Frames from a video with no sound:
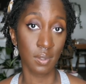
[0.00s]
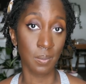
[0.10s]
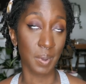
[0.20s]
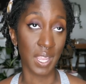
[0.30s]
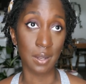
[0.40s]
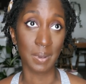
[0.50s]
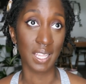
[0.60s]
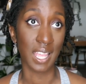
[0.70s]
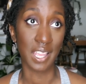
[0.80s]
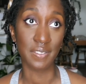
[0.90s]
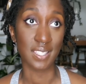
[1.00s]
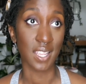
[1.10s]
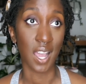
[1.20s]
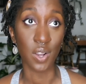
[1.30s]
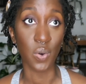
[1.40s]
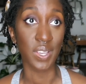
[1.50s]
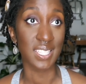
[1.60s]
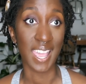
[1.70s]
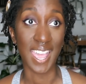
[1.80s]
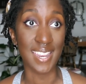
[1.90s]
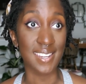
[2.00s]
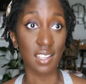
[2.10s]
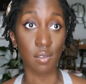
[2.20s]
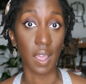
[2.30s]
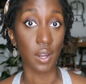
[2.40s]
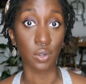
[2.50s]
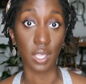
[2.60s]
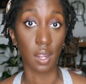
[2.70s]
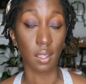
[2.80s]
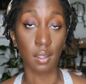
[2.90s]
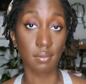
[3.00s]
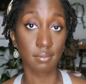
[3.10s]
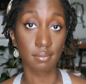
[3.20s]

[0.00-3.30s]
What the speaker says: But my life is not going to end if I don't get it.